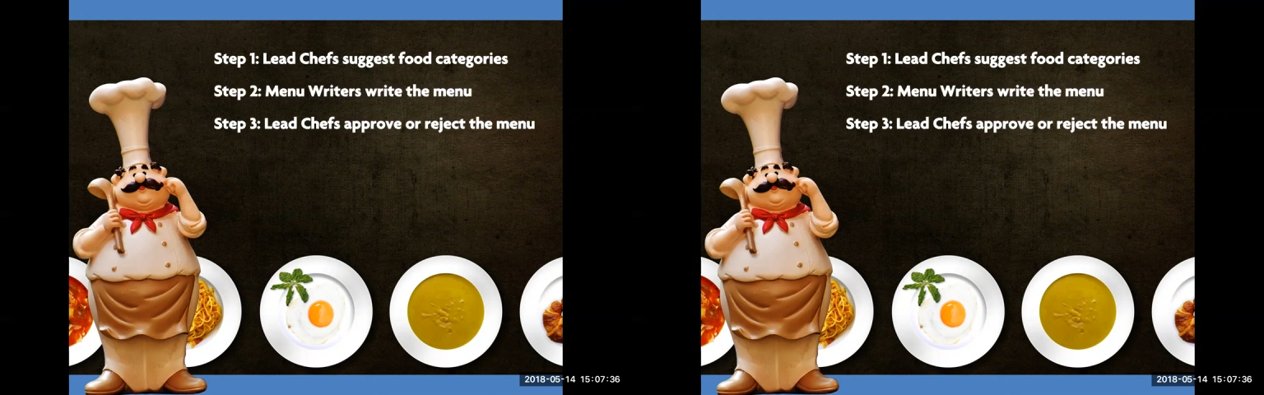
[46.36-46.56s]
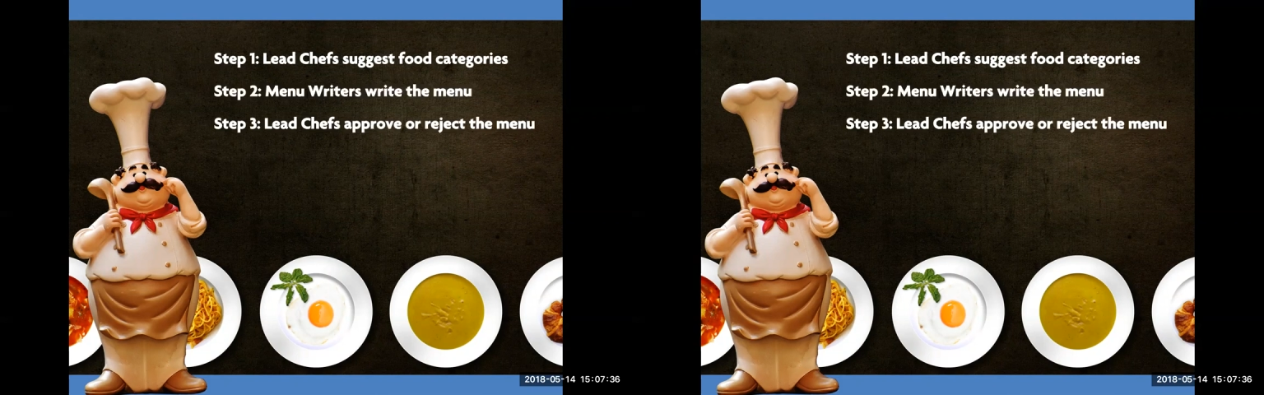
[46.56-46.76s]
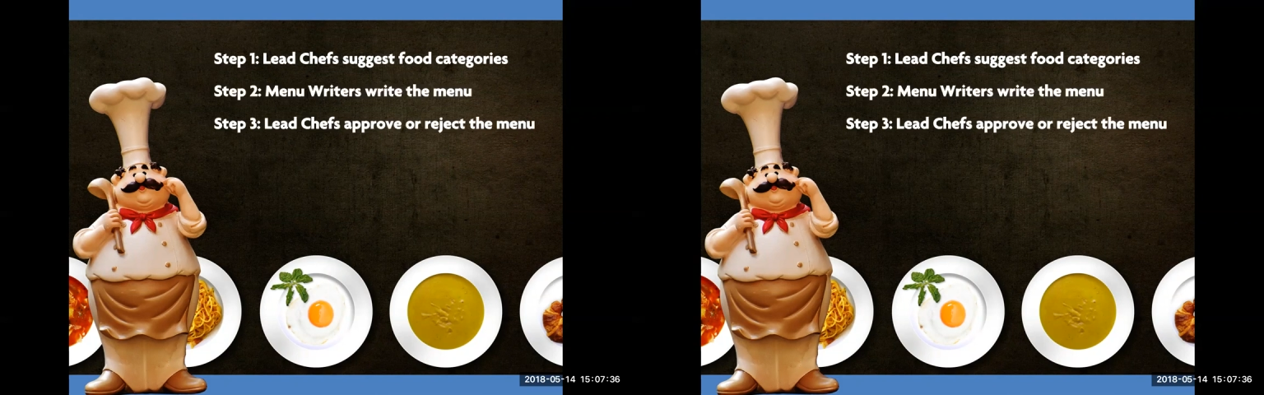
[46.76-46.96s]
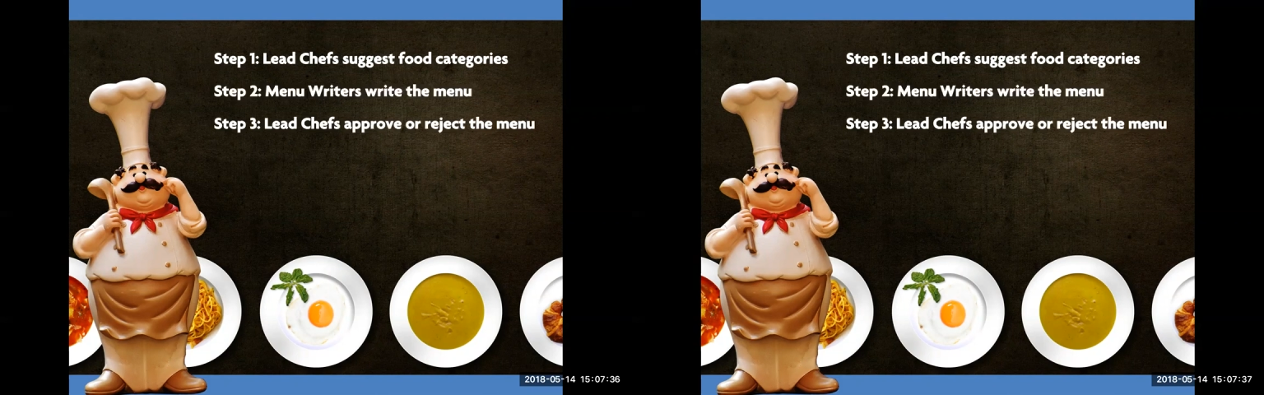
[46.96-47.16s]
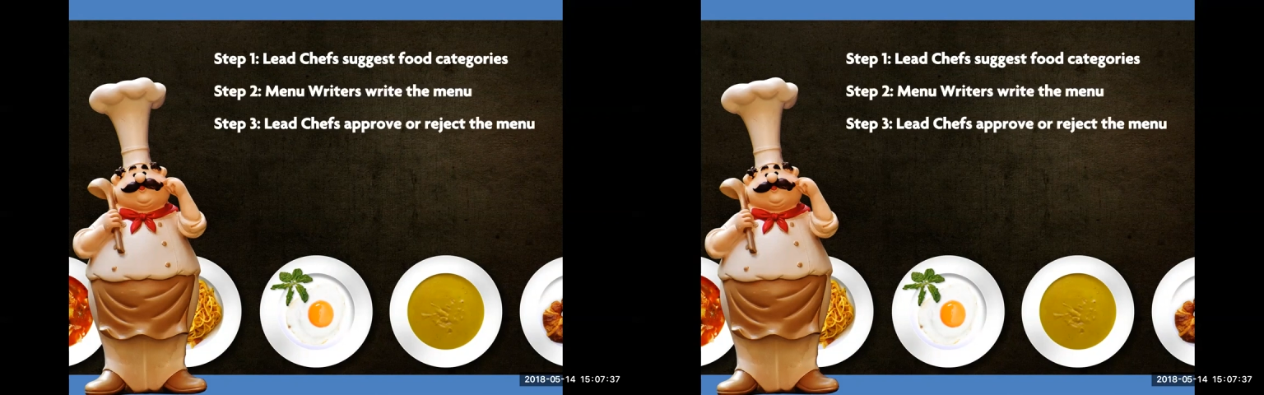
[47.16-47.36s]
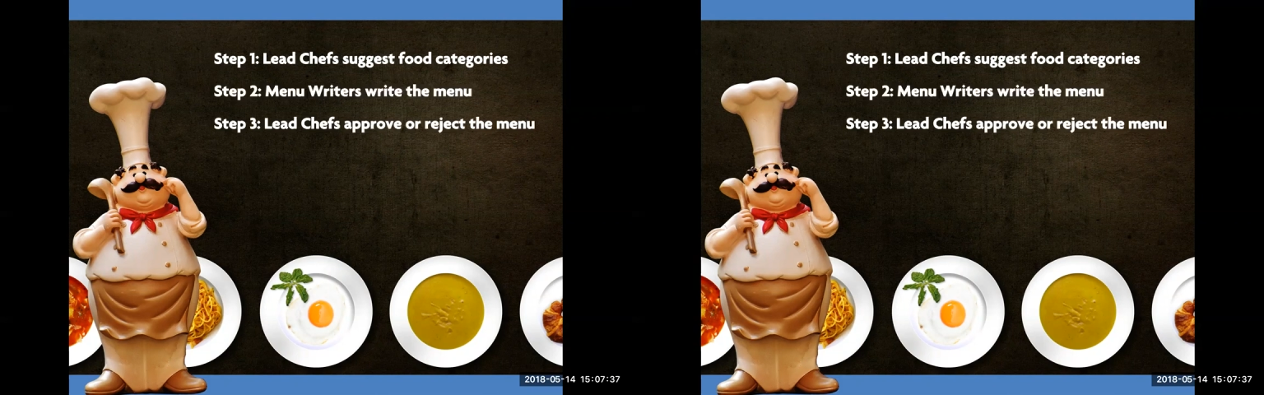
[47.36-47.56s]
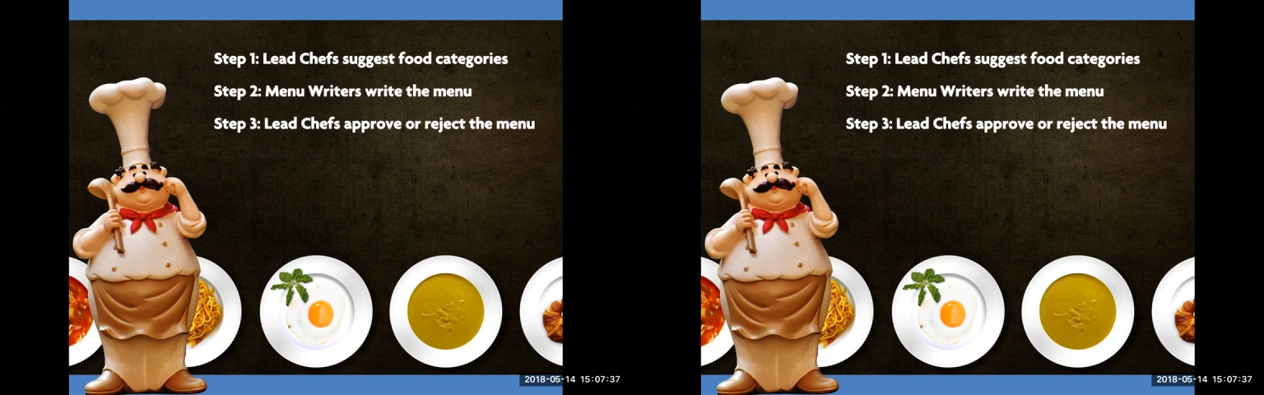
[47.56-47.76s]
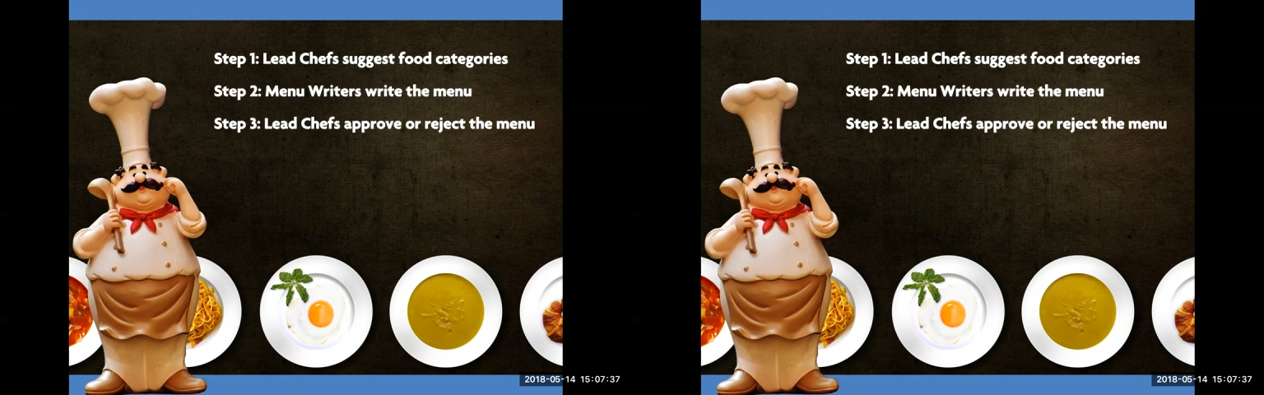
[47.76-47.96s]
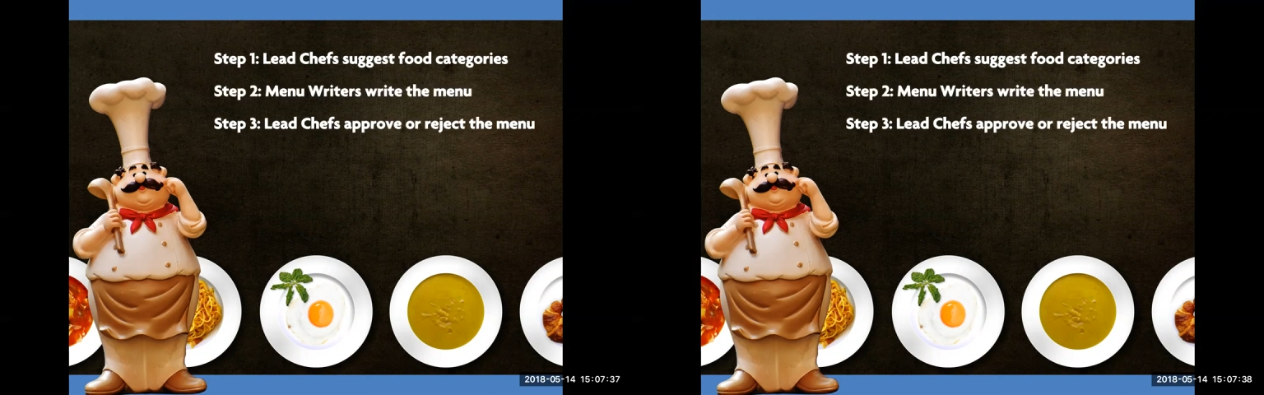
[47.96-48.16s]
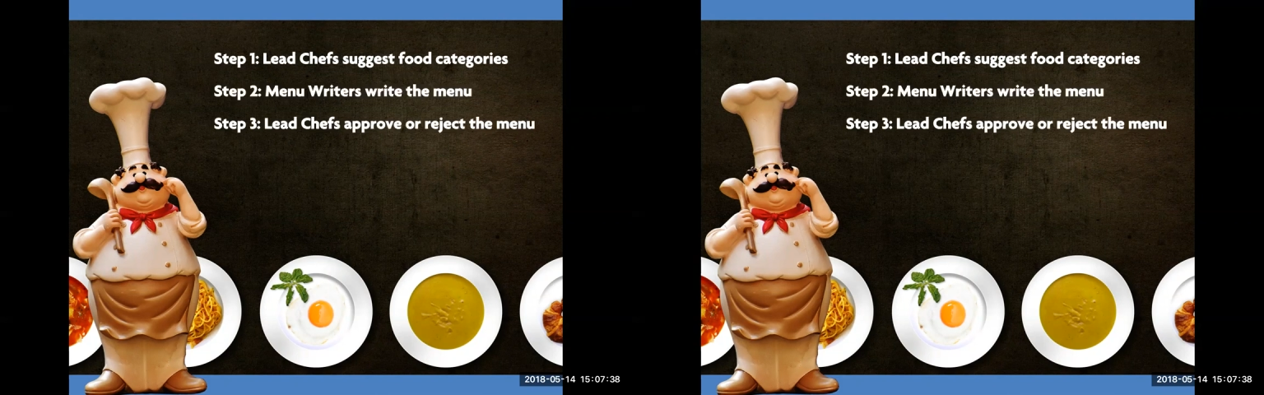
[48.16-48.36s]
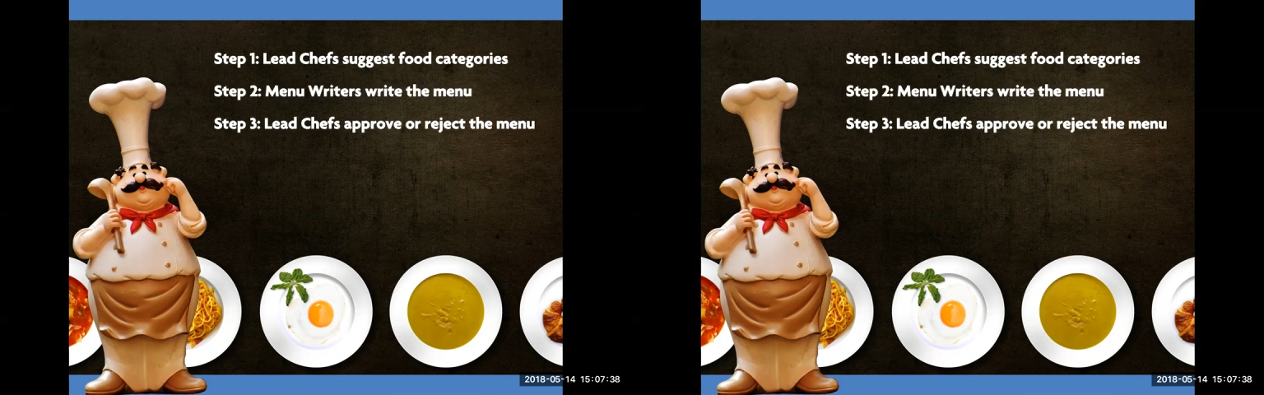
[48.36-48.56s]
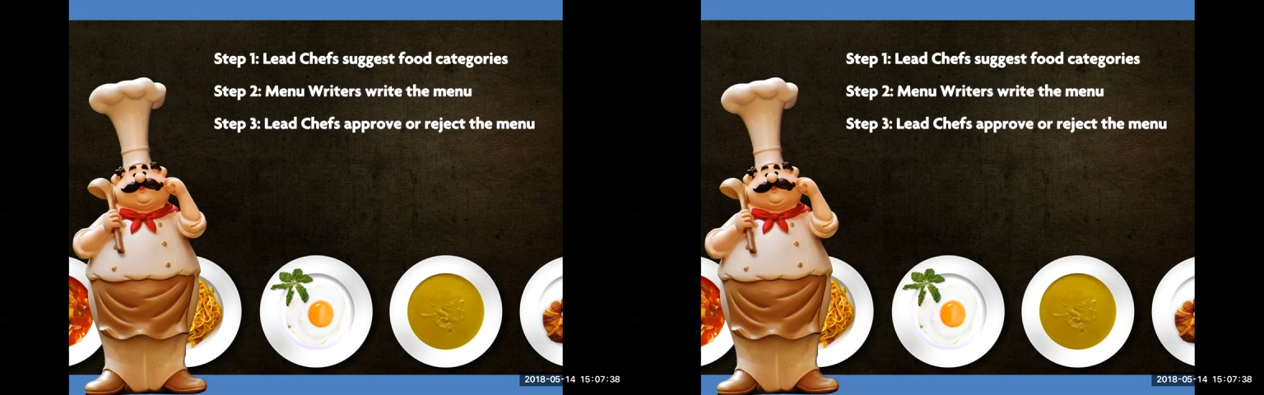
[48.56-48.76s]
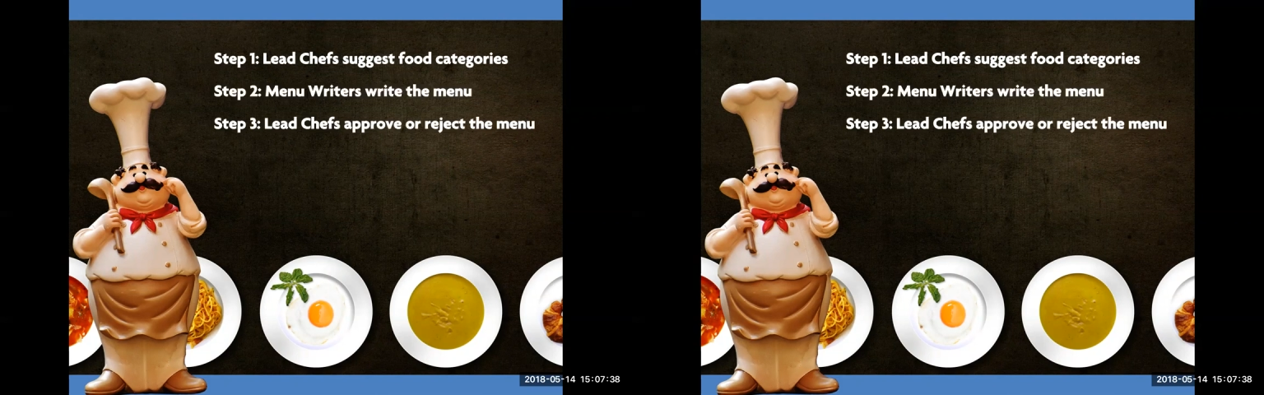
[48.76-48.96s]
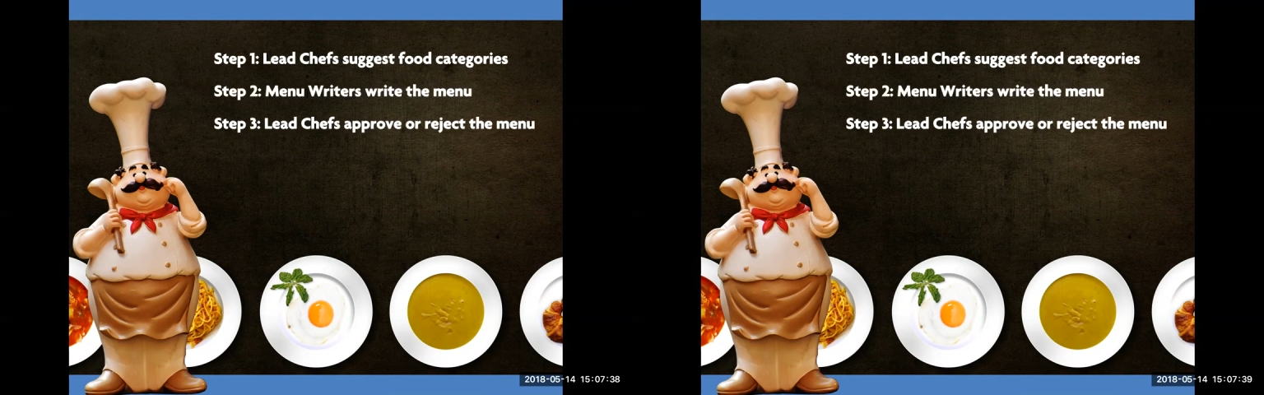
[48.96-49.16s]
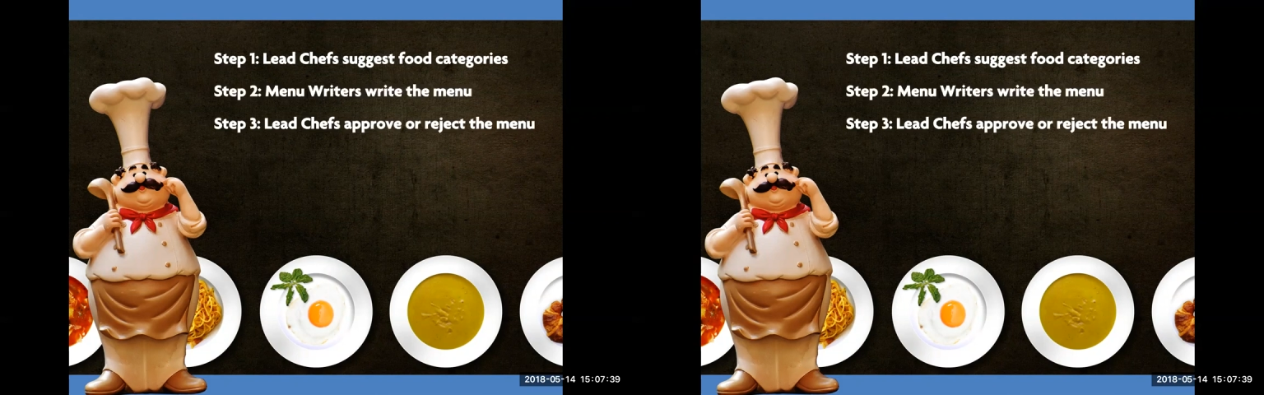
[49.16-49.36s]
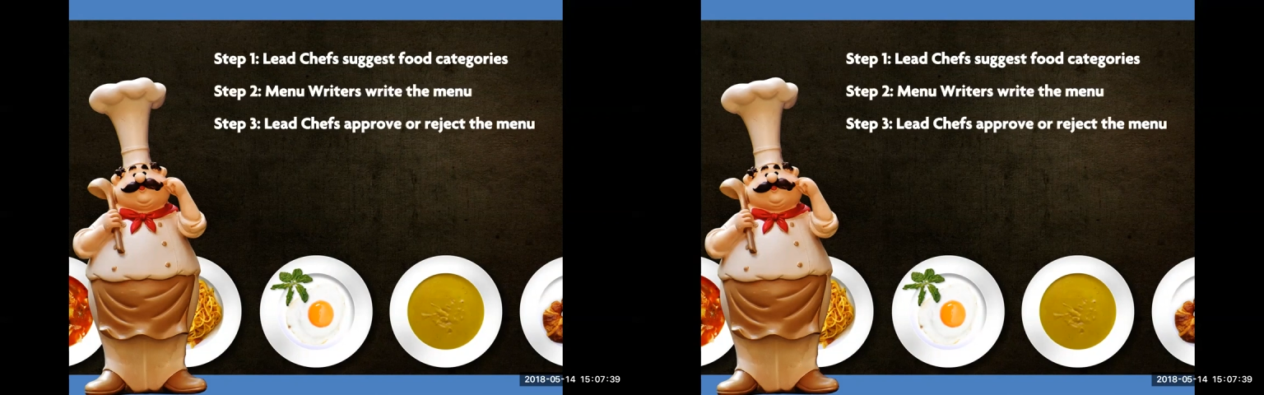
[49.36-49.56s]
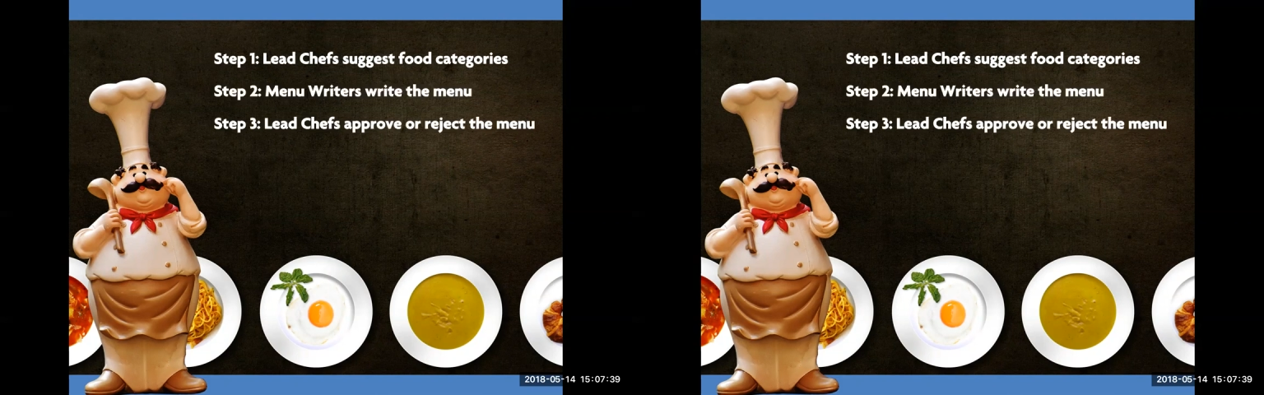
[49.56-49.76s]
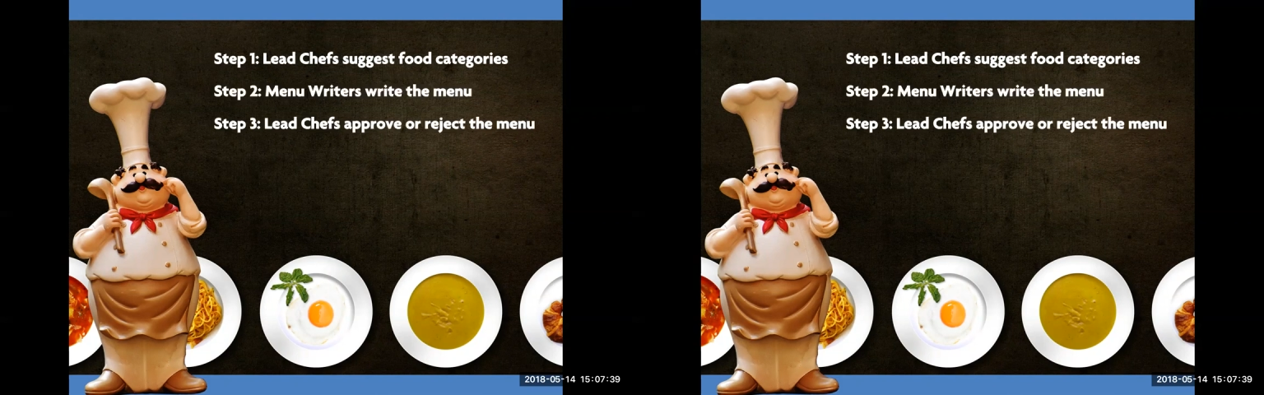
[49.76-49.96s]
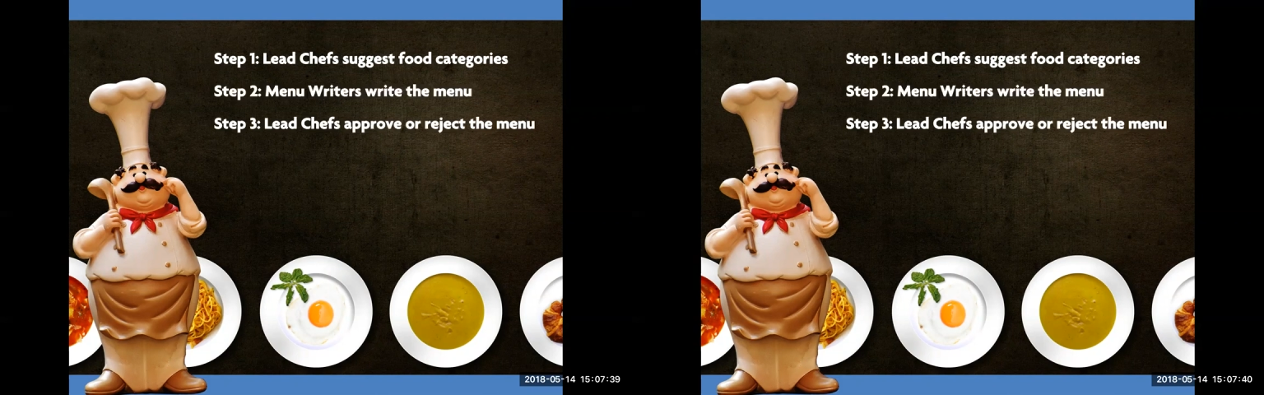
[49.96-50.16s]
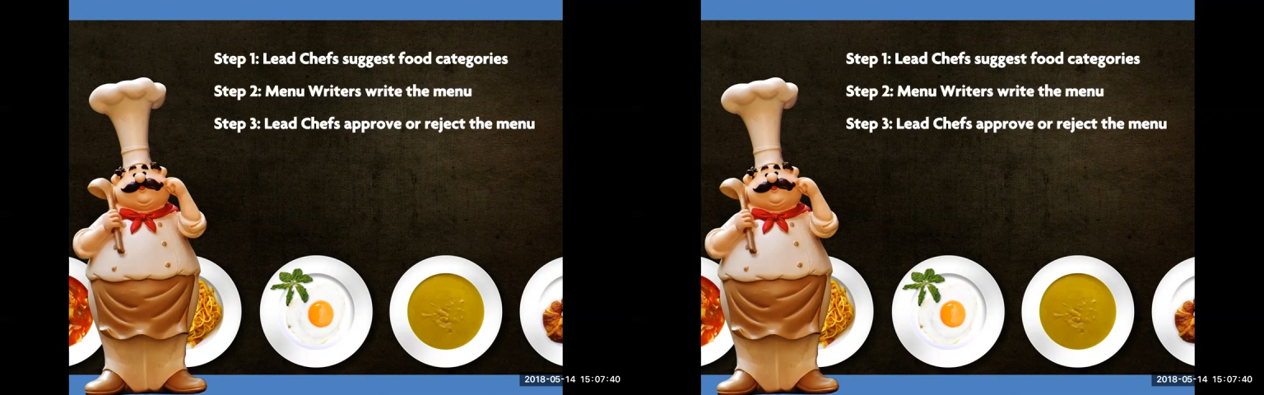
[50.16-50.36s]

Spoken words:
(no speaker visible)